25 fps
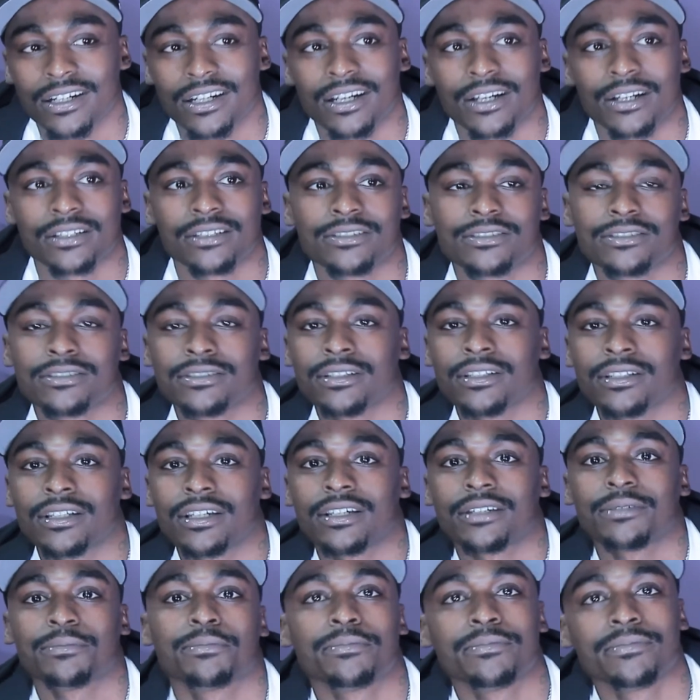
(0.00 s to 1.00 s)
I used to like
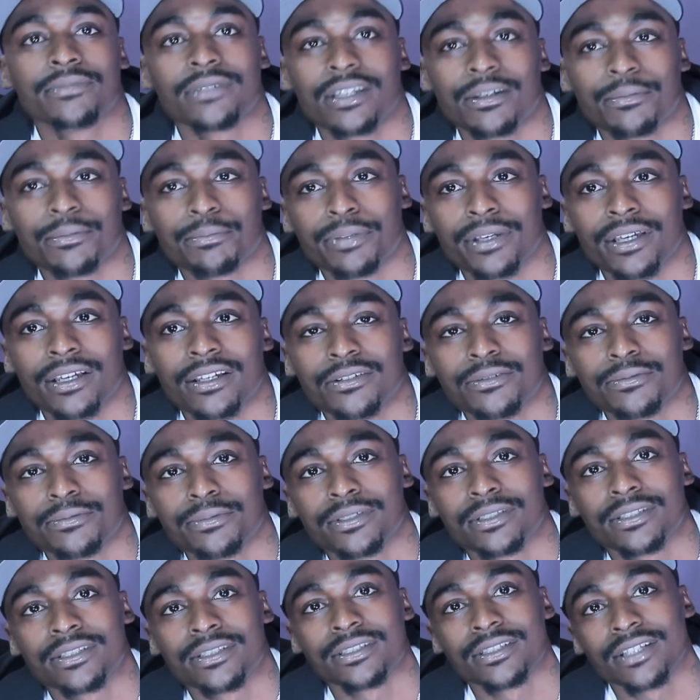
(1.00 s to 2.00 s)
not battle,
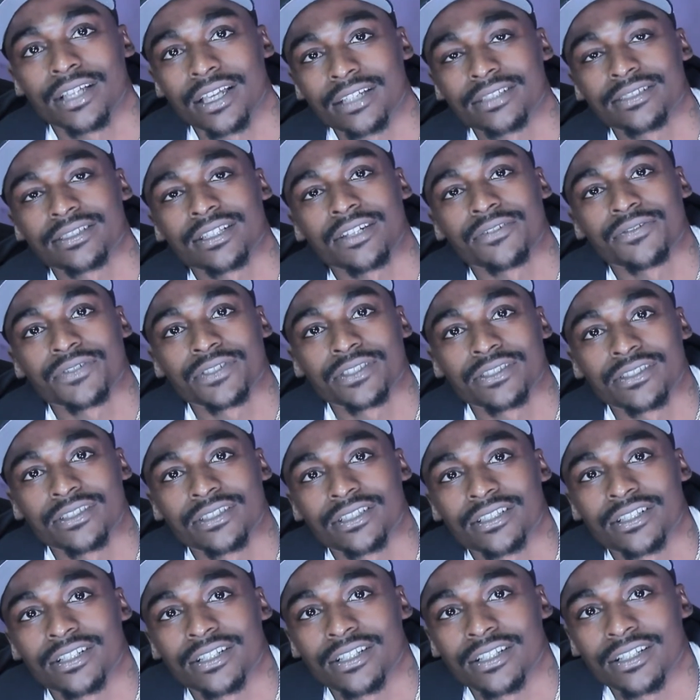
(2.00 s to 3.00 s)
but I had ciphers on the
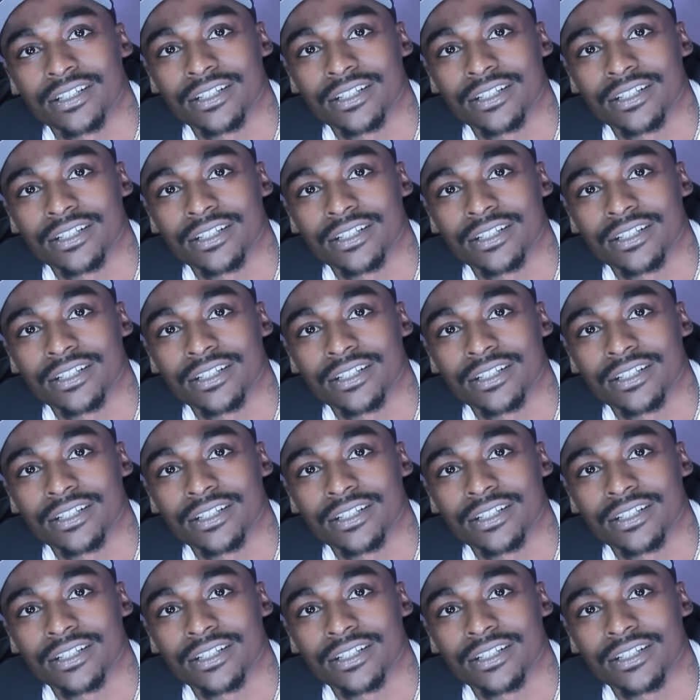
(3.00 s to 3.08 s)
yard.